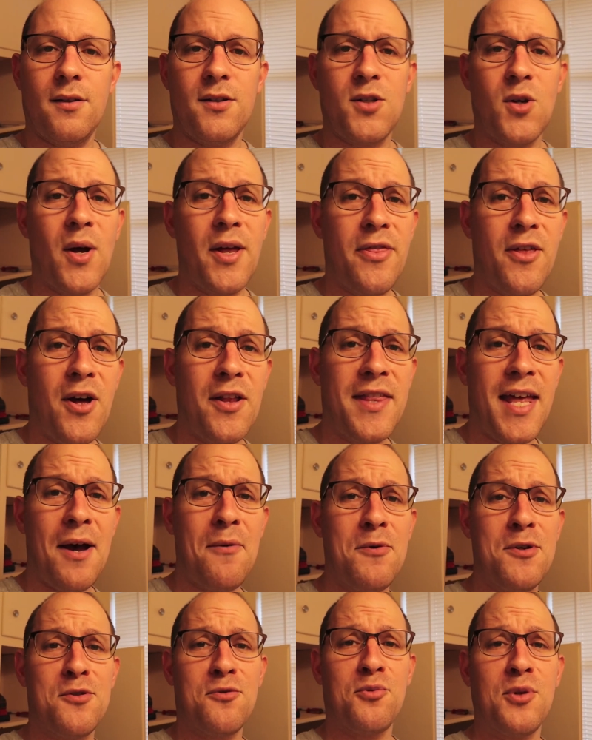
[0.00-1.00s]
So I thought
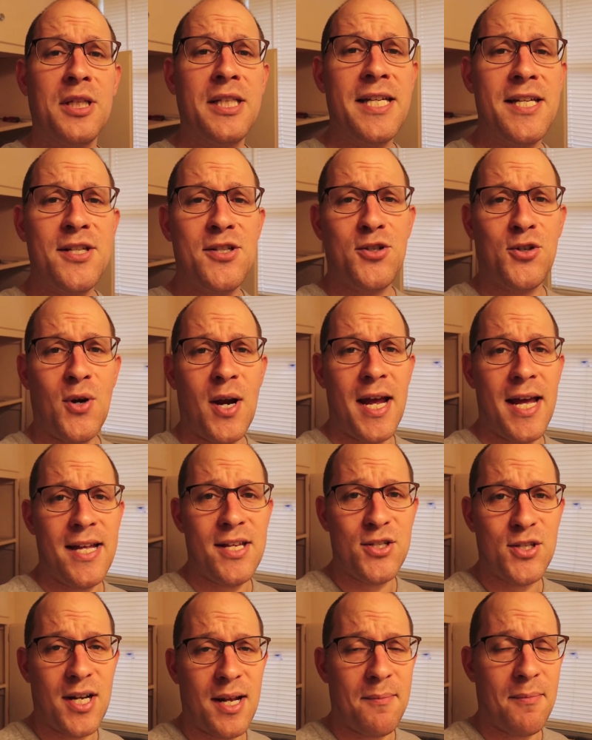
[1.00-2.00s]
that was really
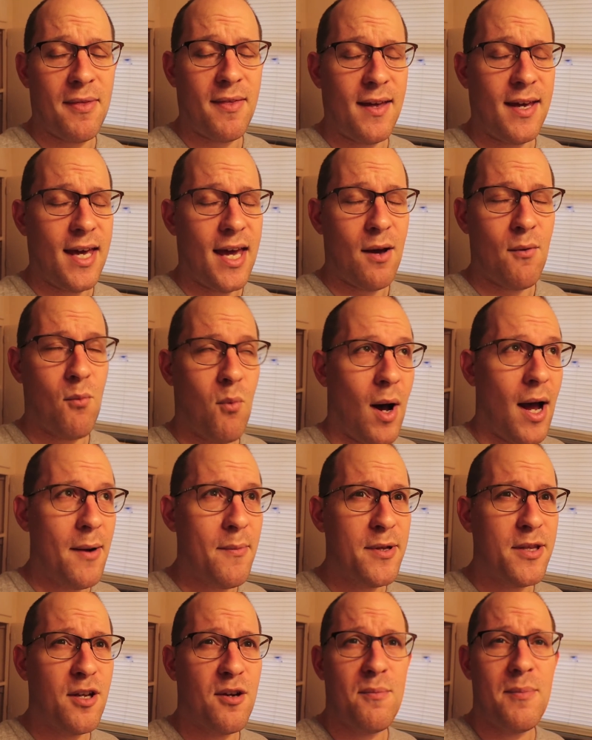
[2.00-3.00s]
strange, and I'm thinking, why
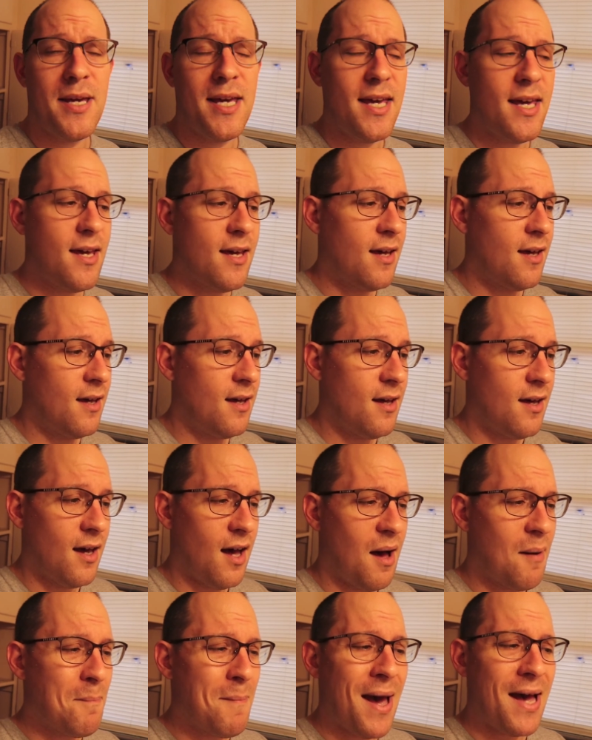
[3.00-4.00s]
would there be
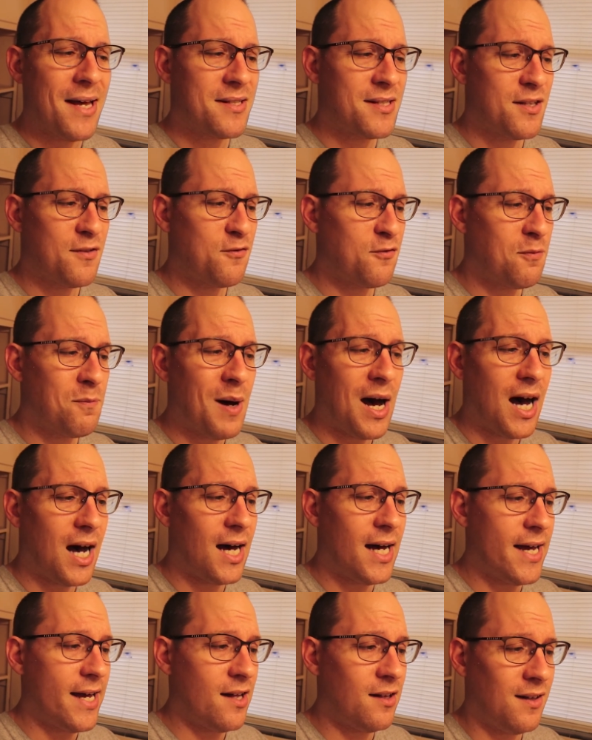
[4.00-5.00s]
a massive
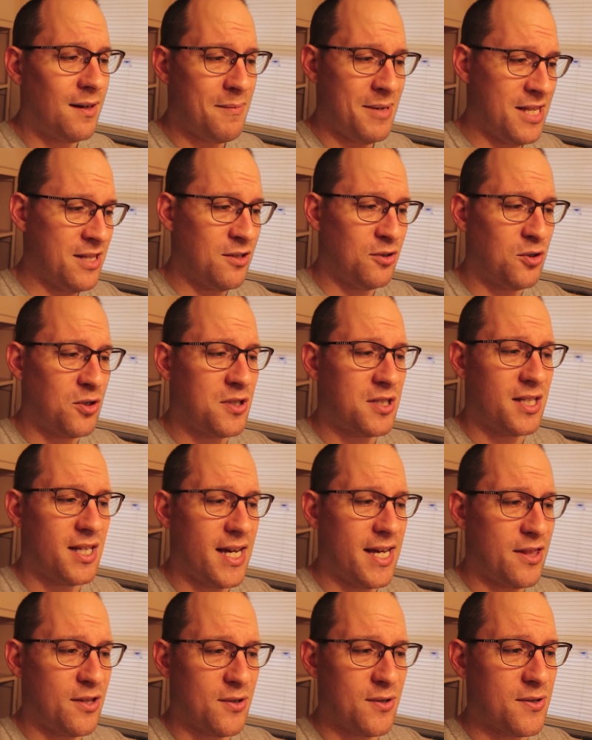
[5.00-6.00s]
pile? I mean, it looks
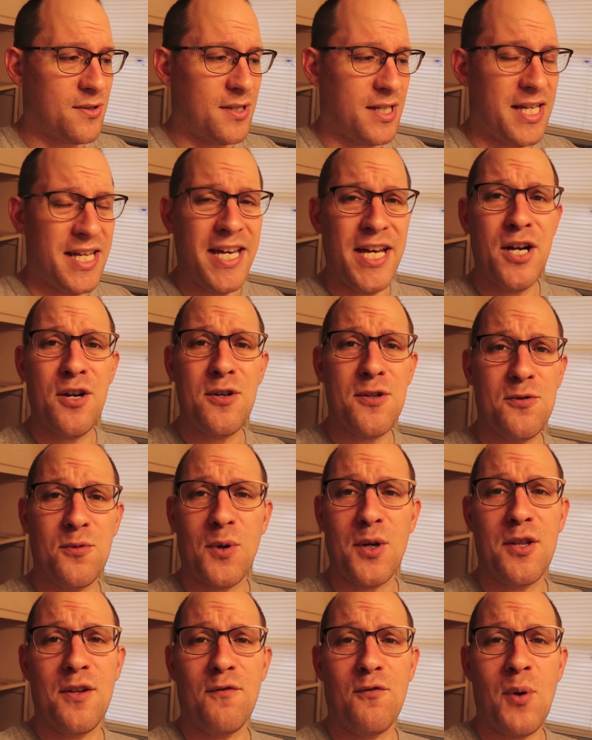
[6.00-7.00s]
like there's years
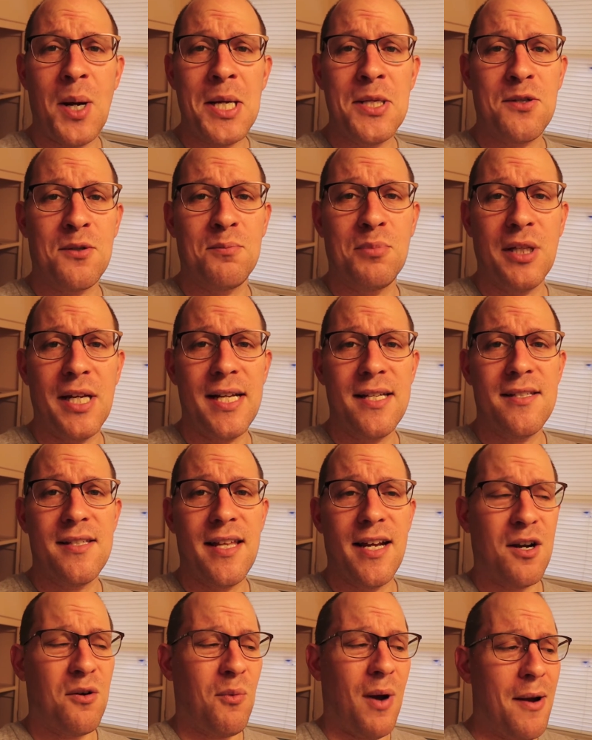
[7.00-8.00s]
worth of razor blades
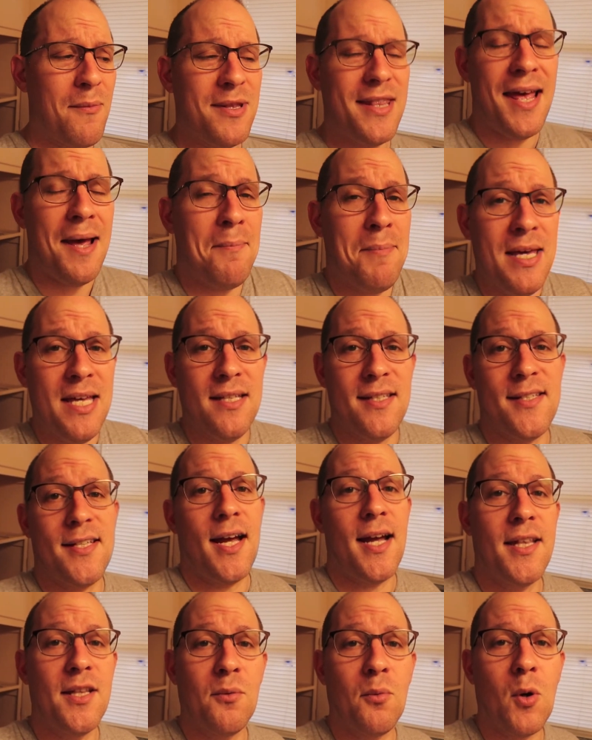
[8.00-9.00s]
there. Why would that be
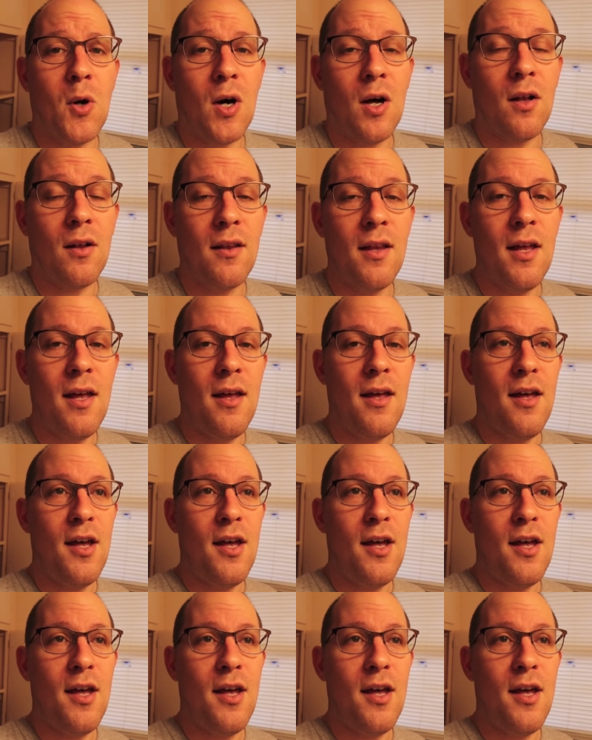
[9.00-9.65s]
inside the wall?